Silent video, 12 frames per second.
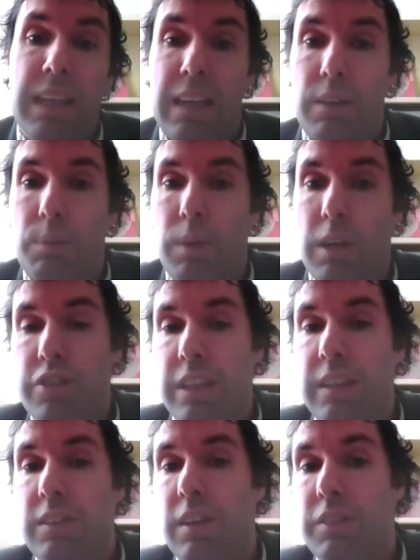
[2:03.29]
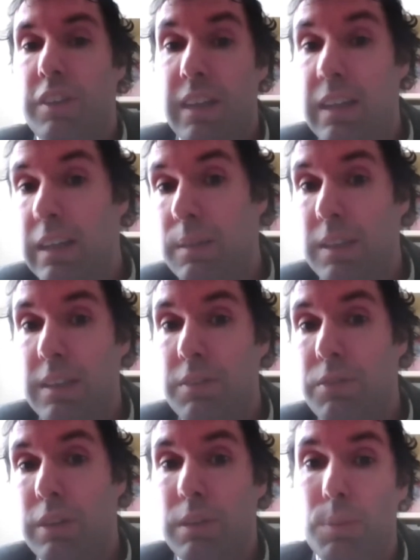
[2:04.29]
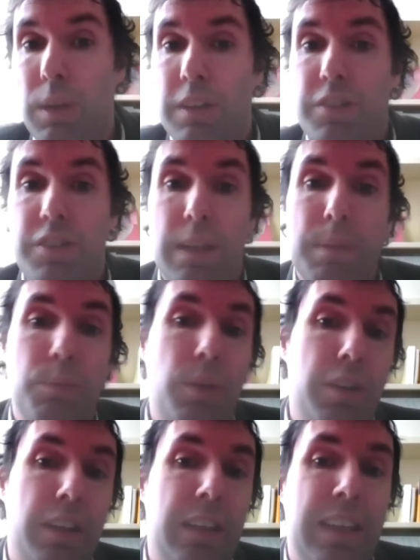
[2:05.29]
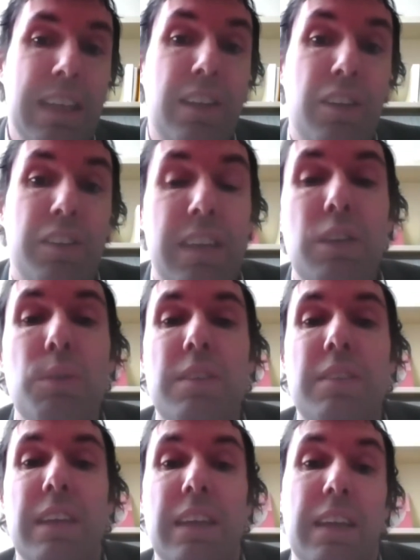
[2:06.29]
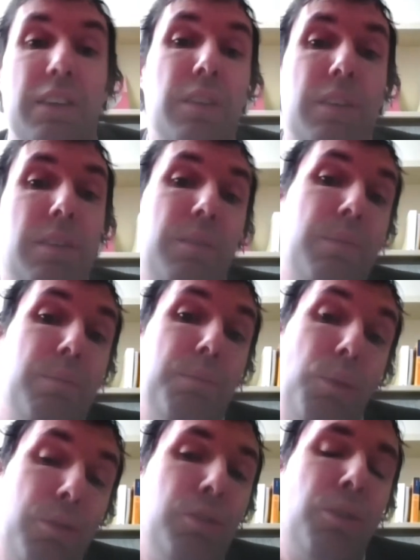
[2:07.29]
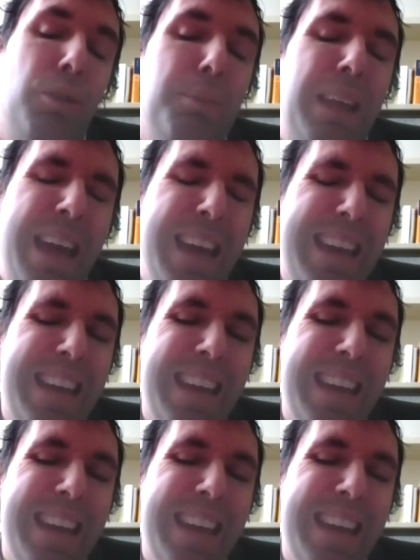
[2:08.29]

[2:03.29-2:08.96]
we can't watch the kids all the time. And if we watch them and want to take continuous data, most notably,